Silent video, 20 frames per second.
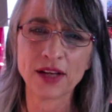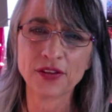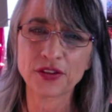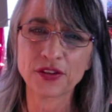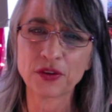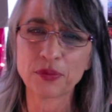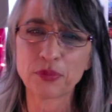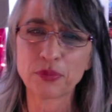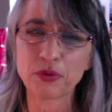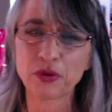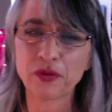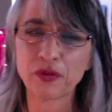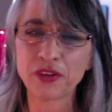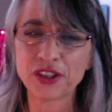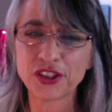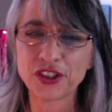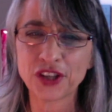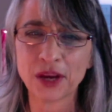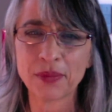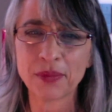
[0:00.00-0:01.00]
So in Peruvian
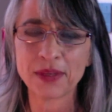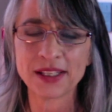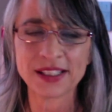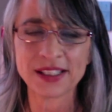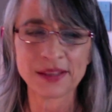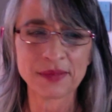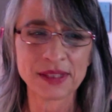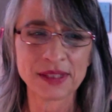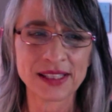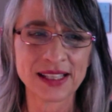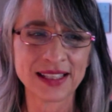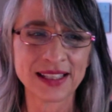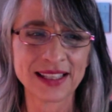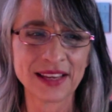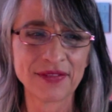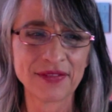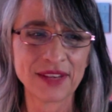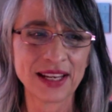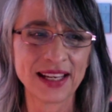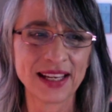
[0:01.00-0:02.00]
shamanism, it's the
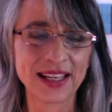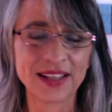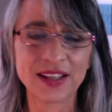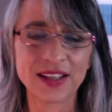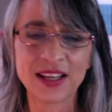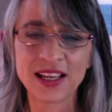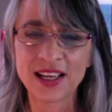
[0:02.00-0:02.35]
left hand,